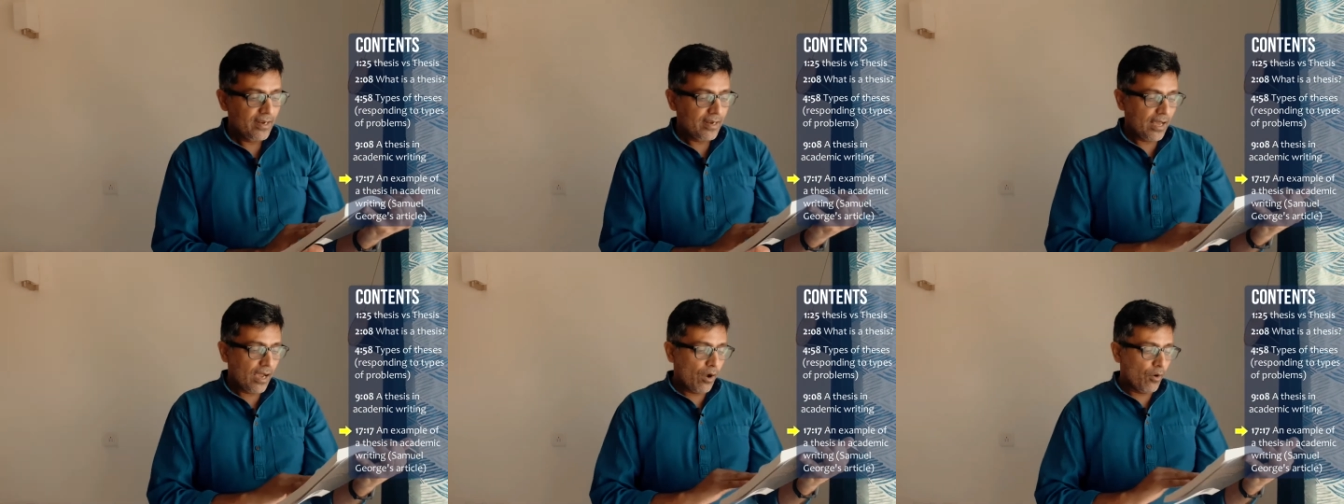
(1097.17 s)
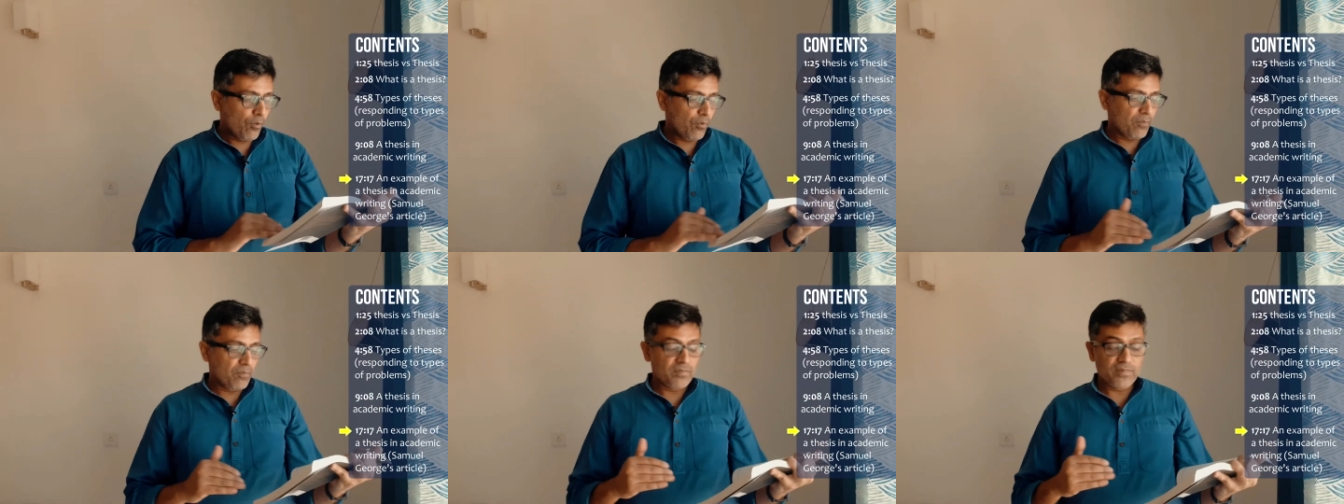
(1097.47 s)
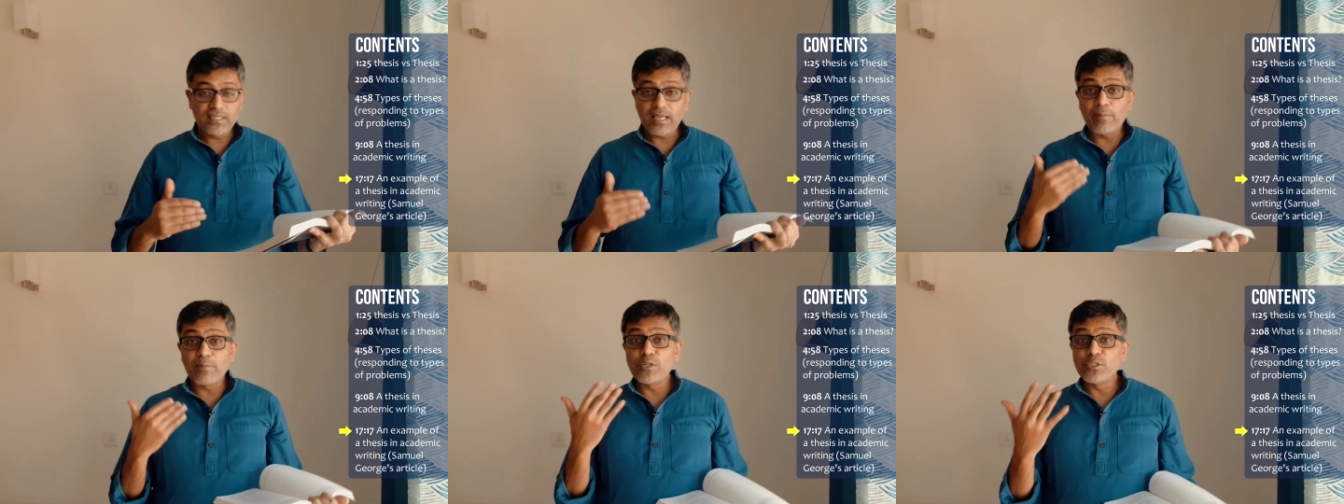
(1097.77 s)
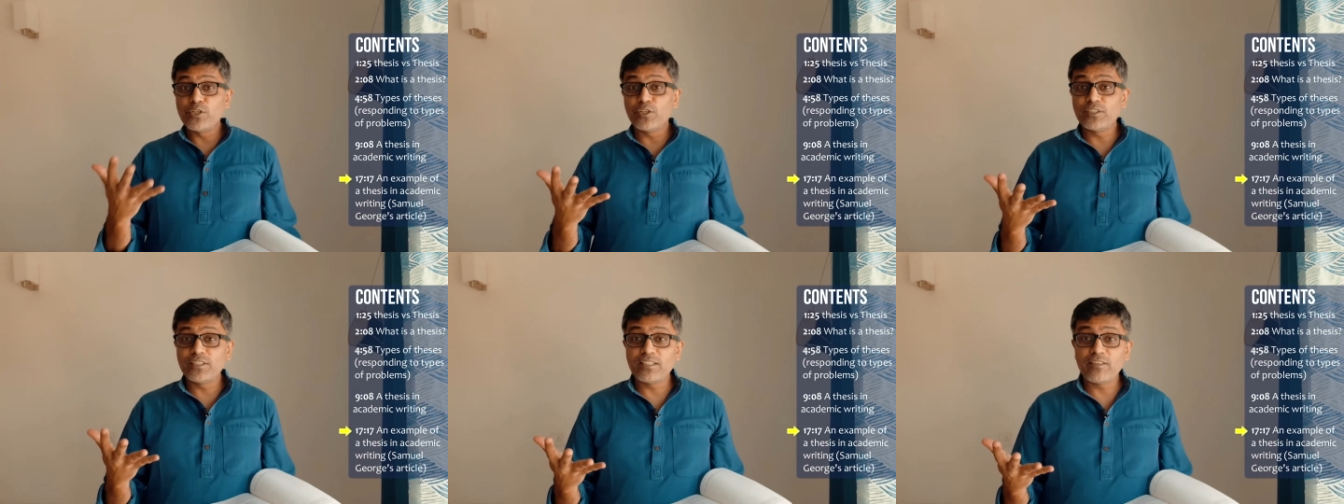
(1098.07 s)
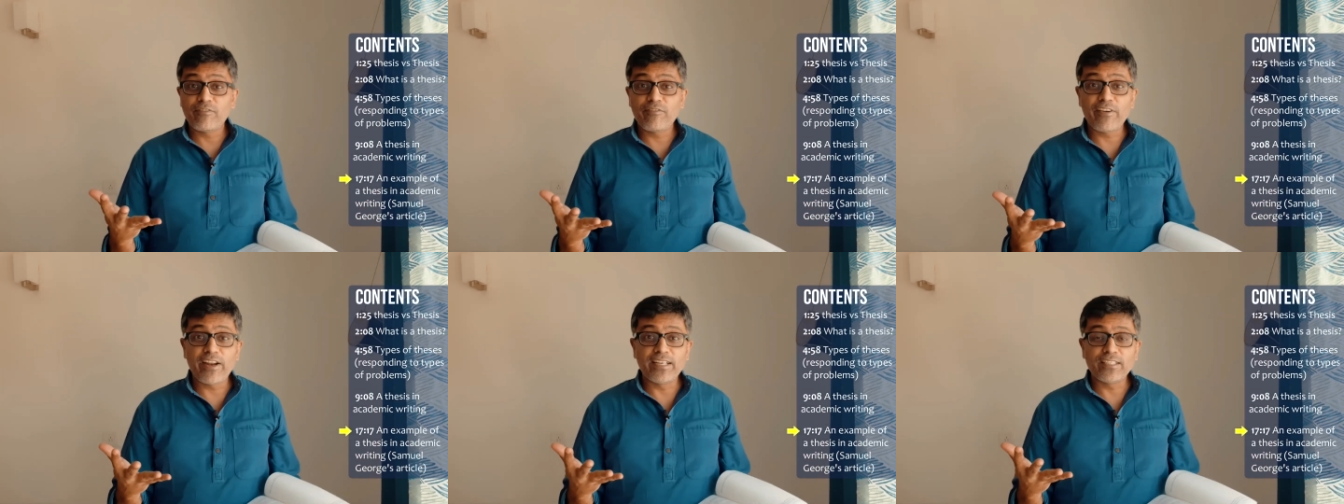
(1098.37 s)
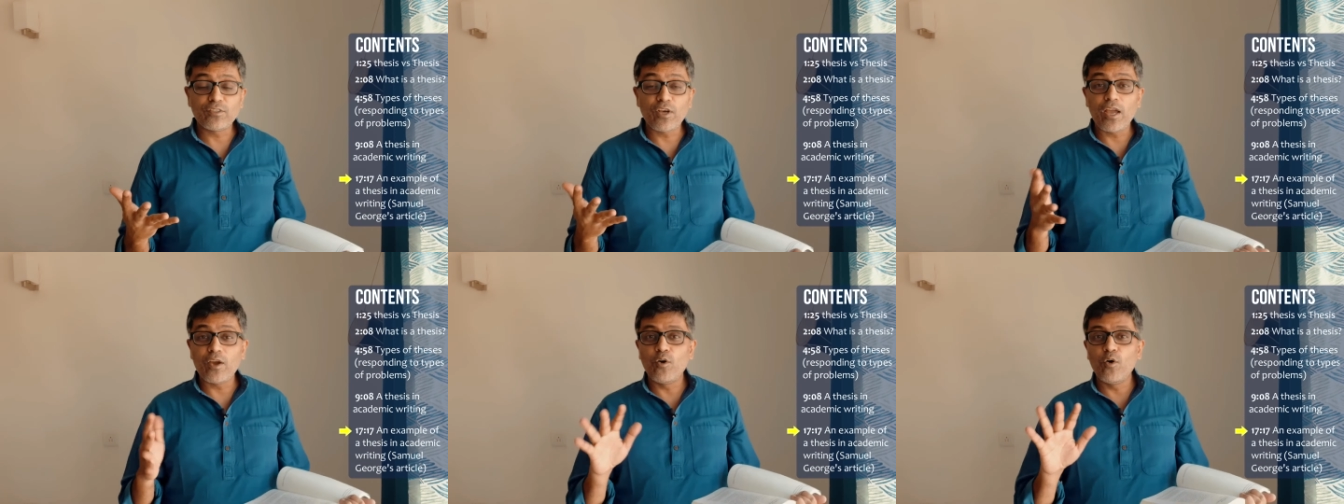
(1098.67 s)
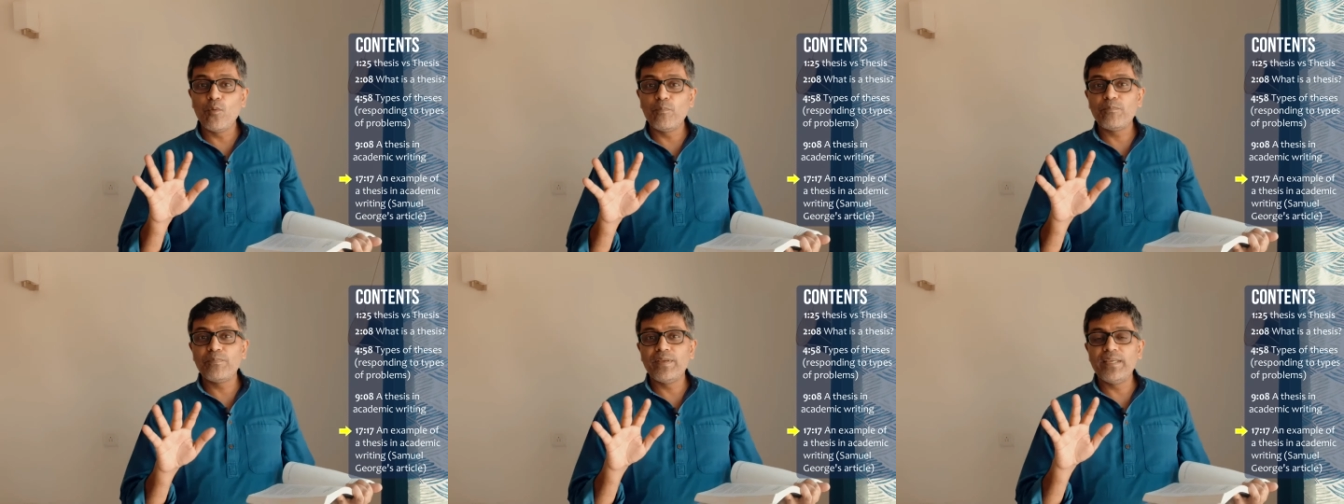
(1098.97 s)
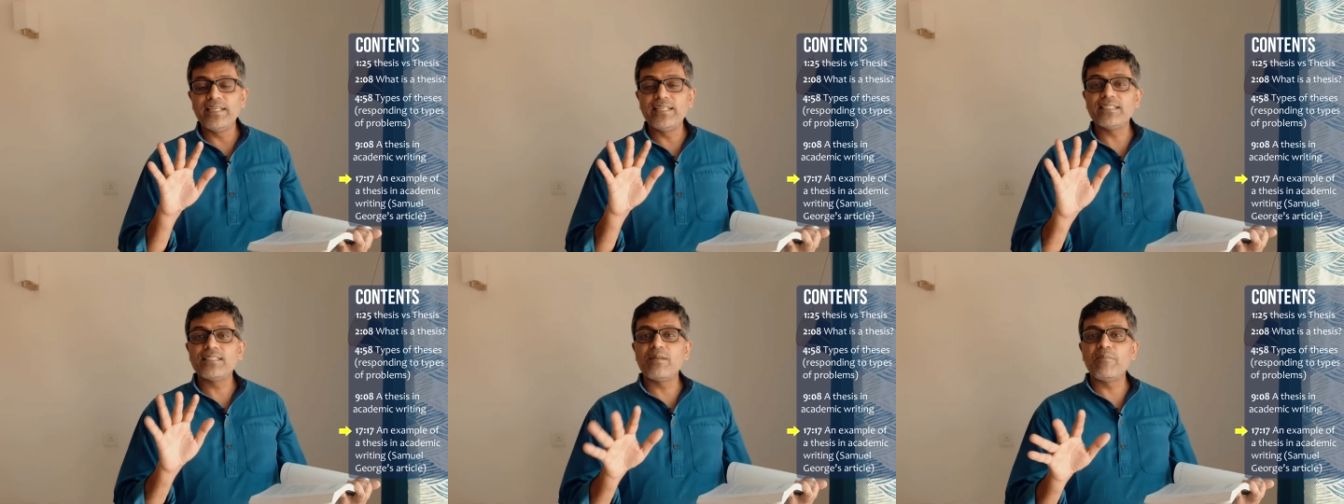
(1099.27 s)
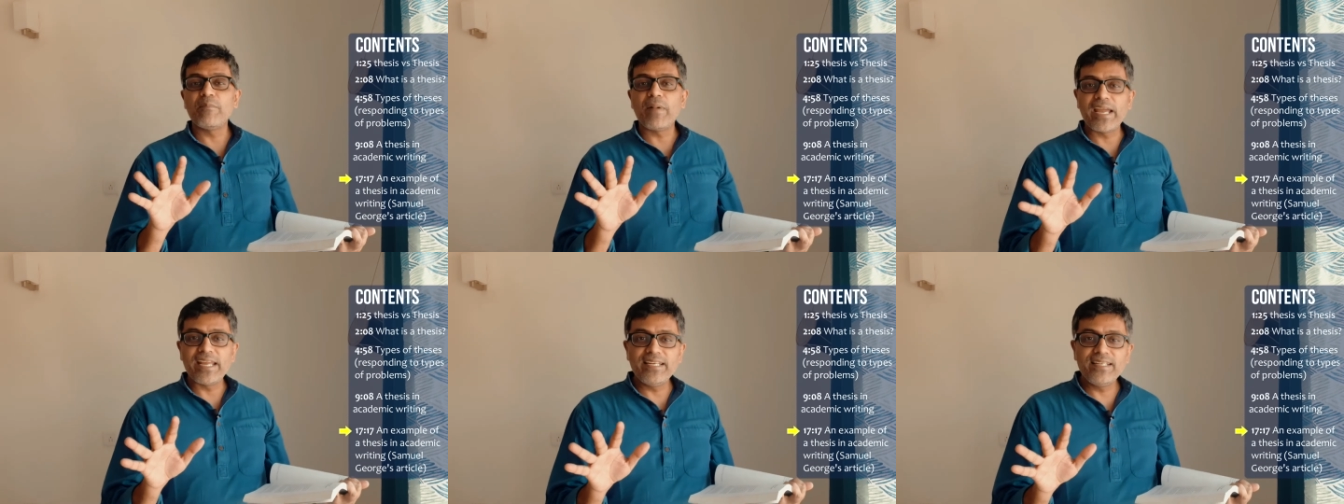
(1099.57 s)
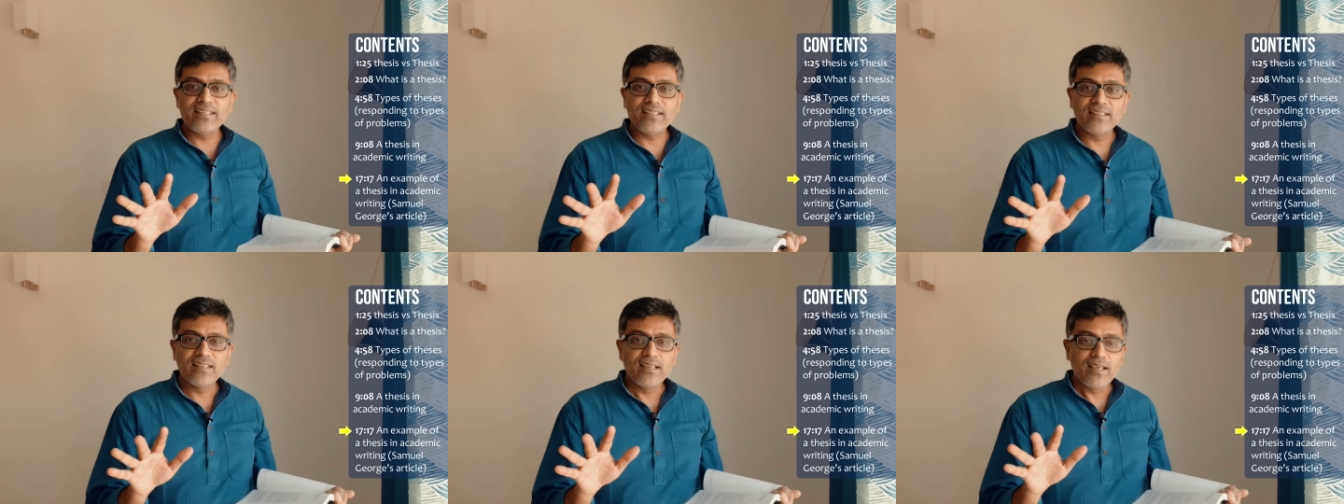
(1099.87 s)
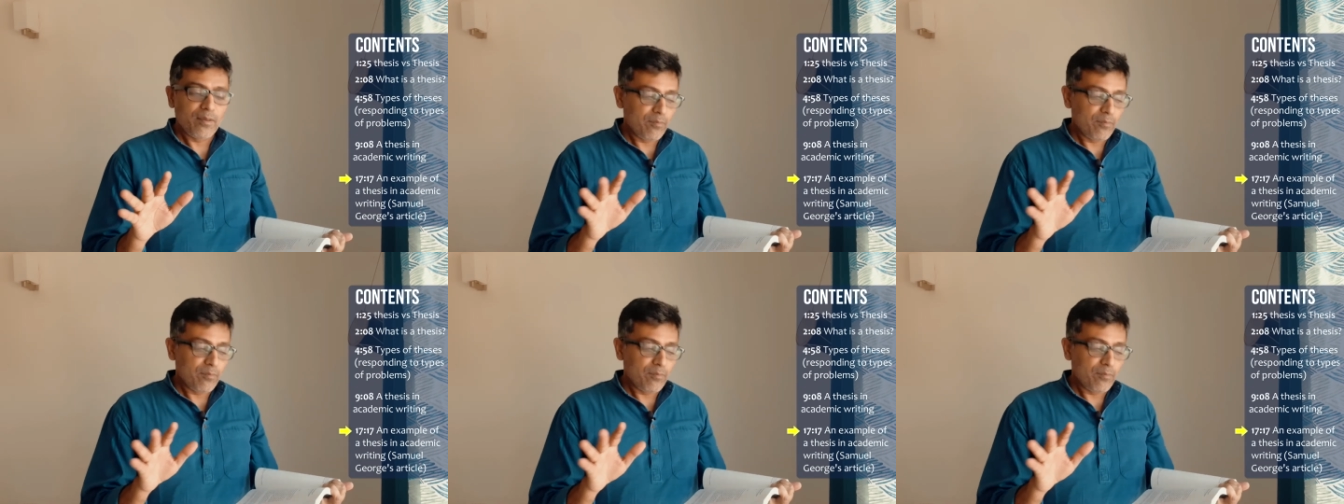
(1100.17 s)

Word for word: Now, Samuel George is a friend, so I hope he doesn't mind